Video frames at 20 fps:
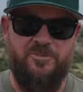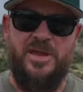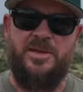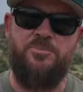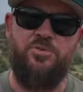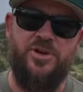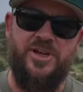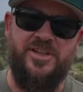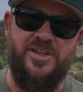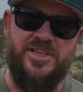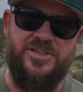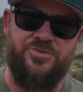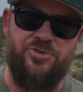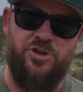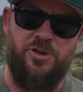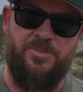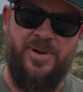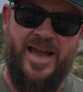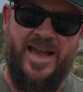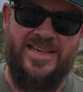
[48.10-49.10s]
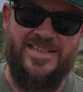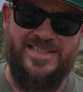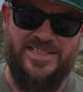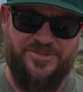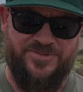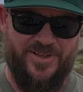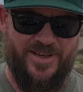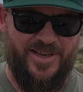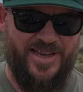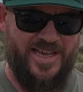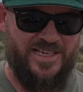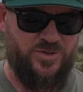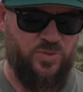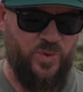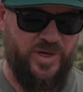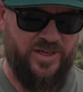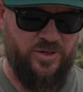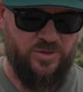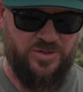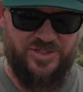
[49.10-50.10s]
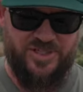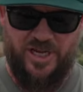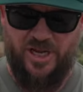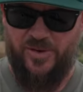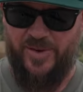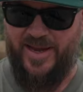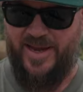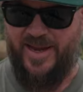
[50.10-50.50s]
I've been putting this through the paces for the last week or so,